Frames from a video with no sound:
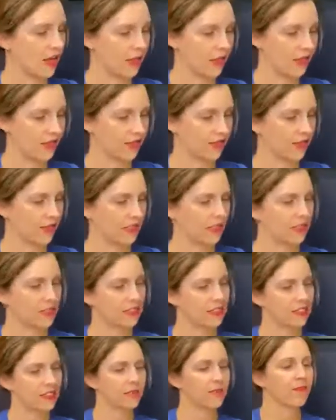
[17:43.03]
I love
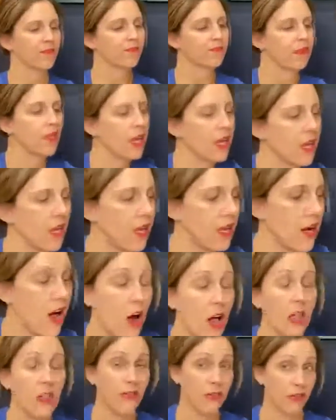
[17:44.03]
this. Uh,
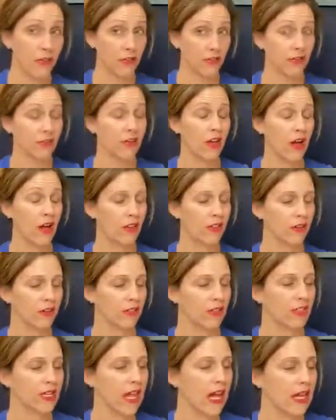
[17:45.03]
Oliver, the
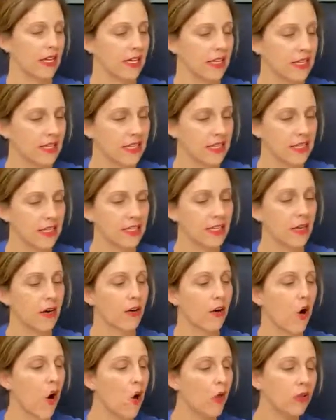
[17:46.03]
author's dad, he says
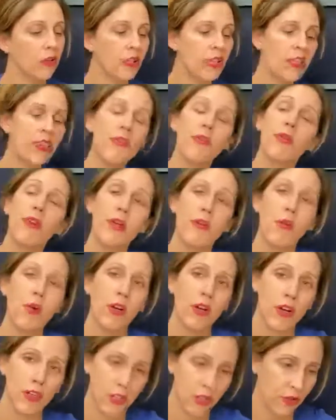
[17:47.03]
there are only three
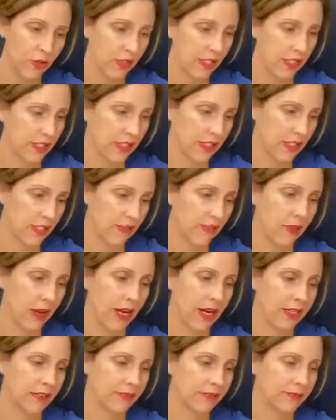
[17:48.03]
words you need to live
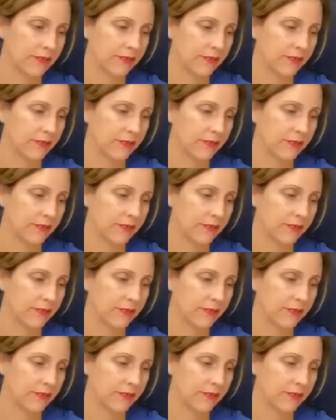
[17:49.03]
by